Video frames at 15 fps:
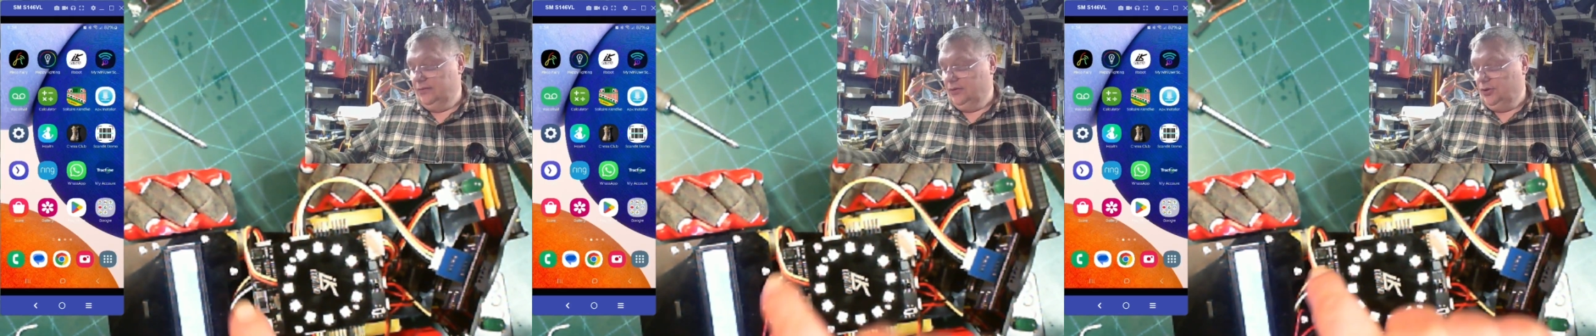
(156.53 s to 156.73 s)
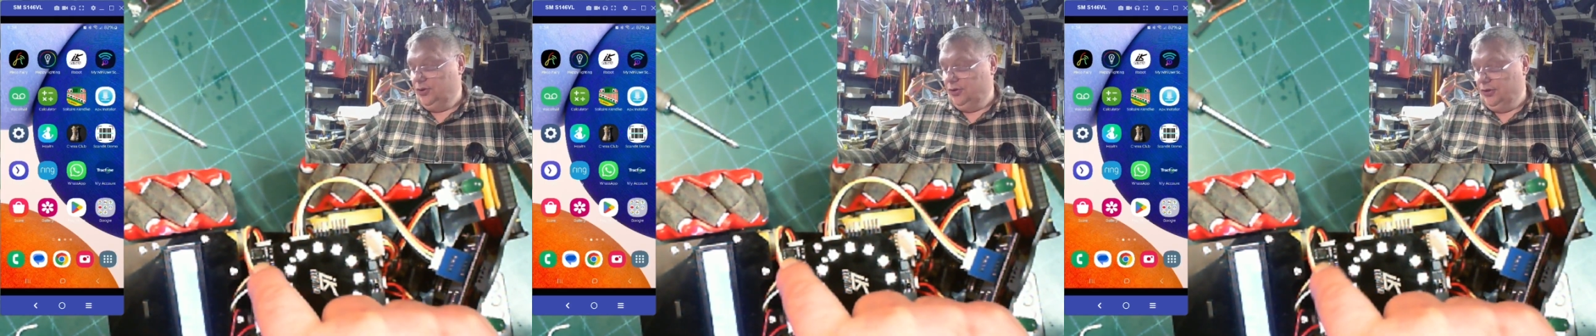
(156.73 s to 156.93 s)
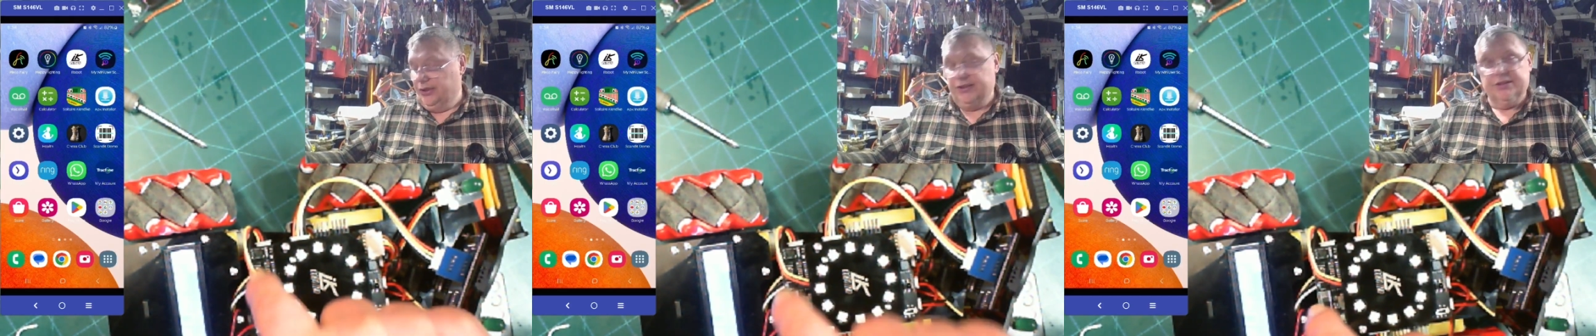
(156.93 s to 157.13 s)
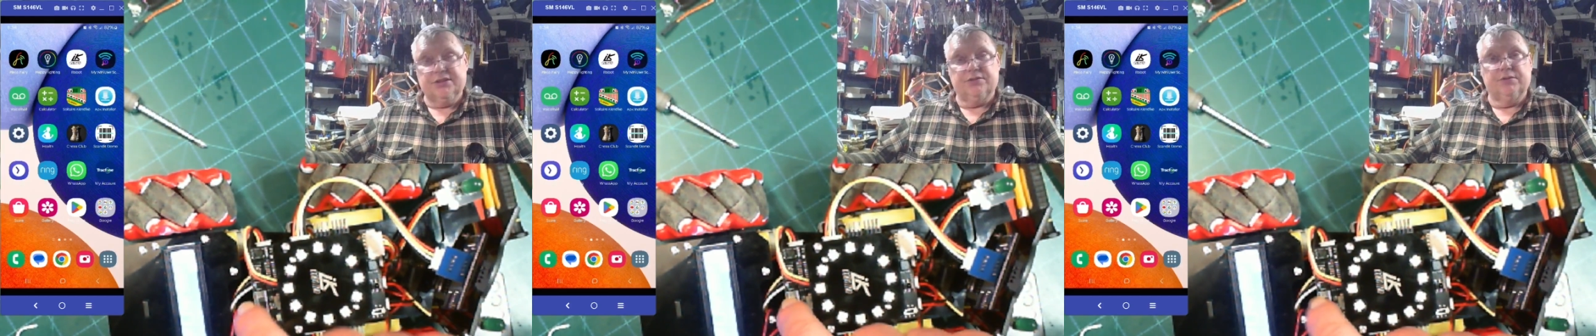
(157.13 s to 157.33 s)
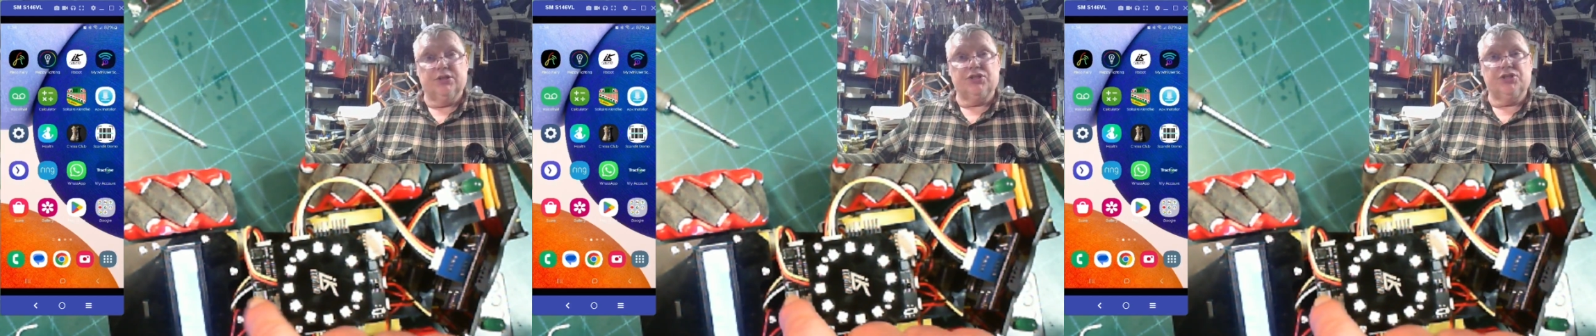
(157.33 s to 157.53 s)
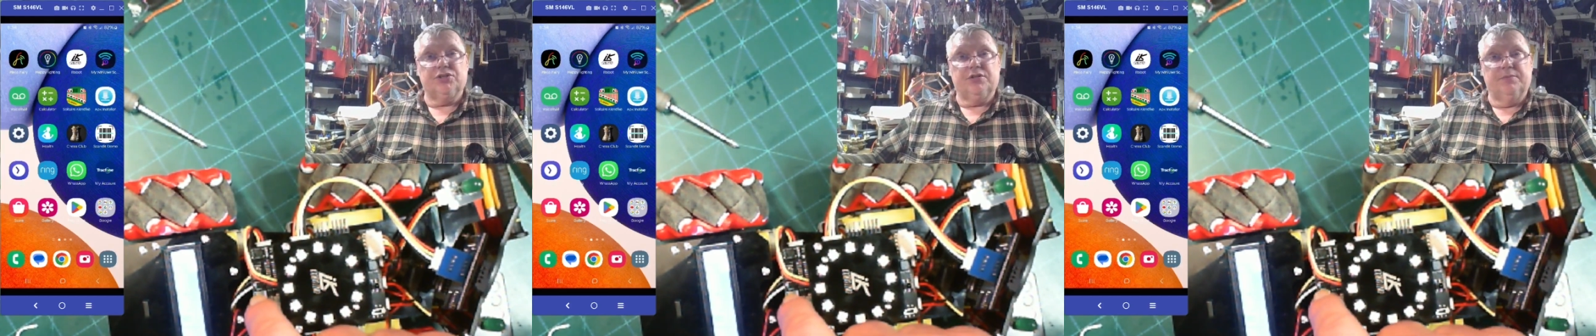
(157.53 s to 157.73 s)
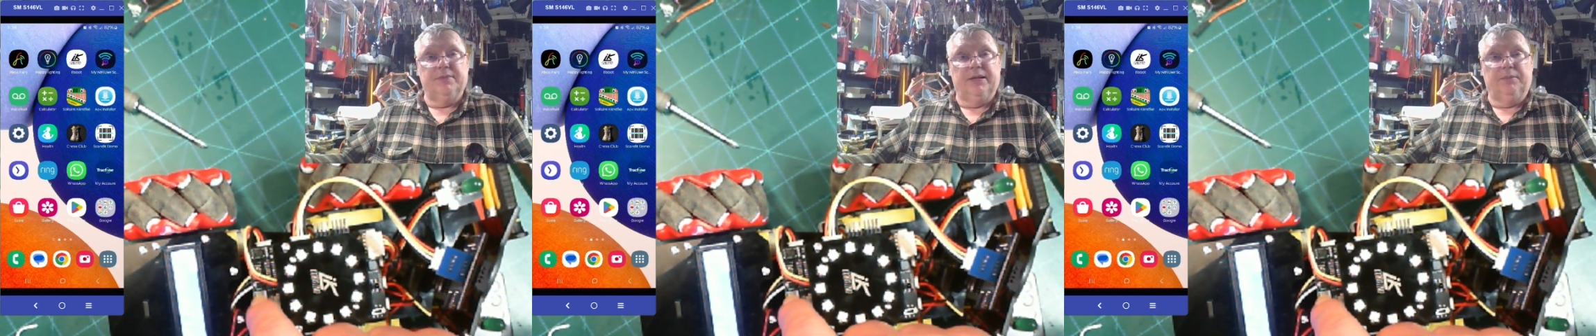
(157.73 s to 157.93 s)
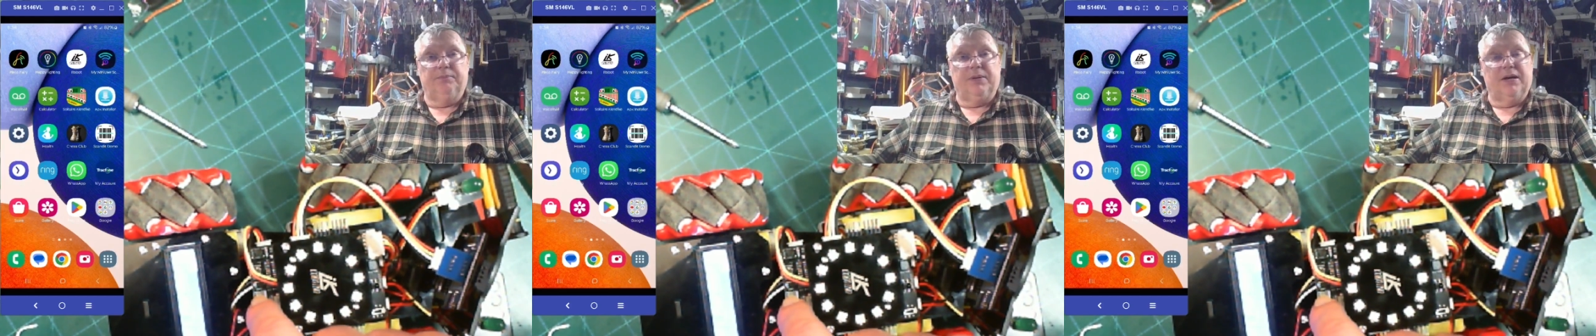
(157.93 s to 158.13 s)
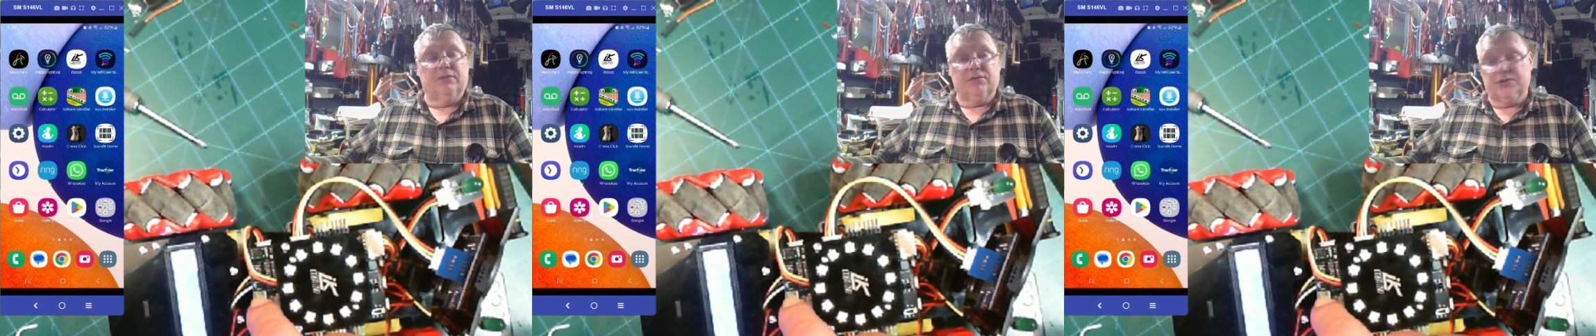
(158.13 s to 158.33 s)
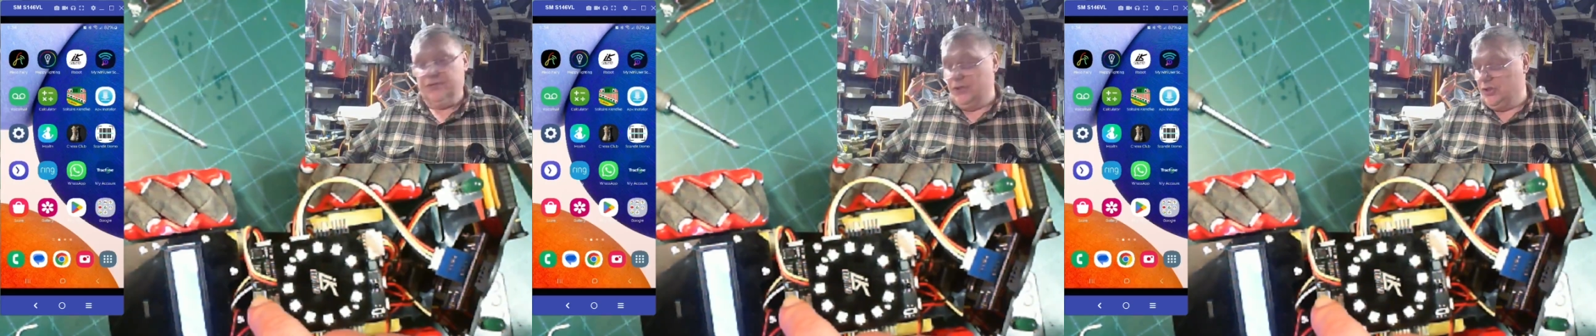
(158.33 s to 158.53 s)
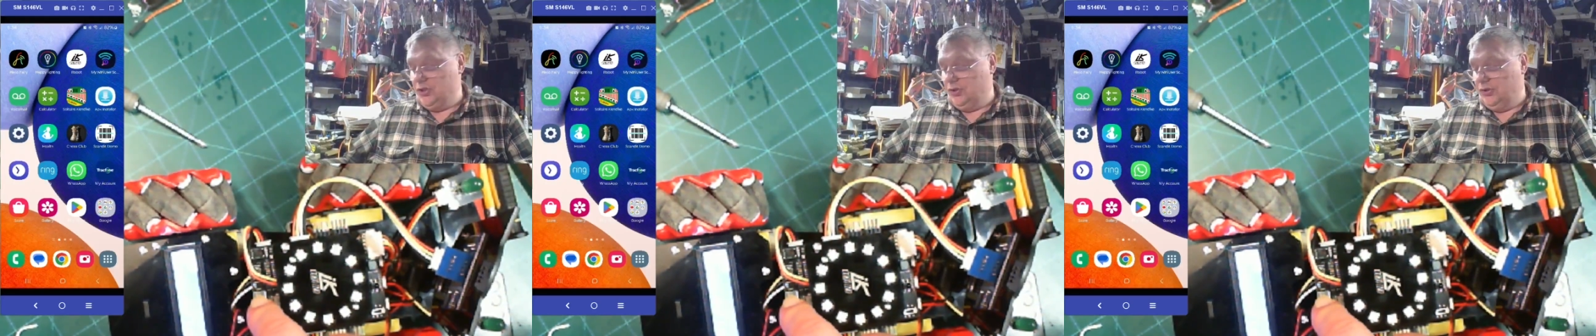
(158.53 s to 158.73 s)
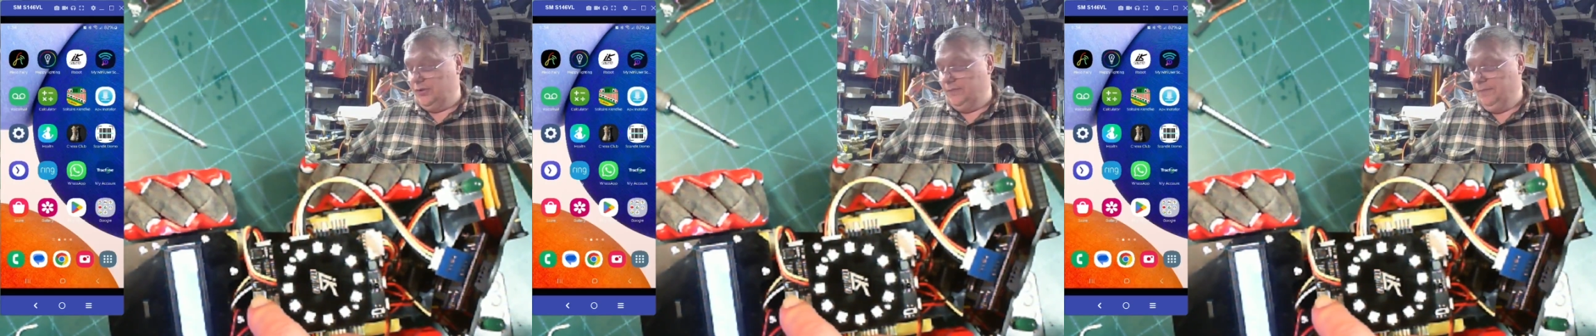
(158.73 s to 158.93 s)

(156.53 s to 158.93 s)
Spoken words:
turn the switch, the main power switch on.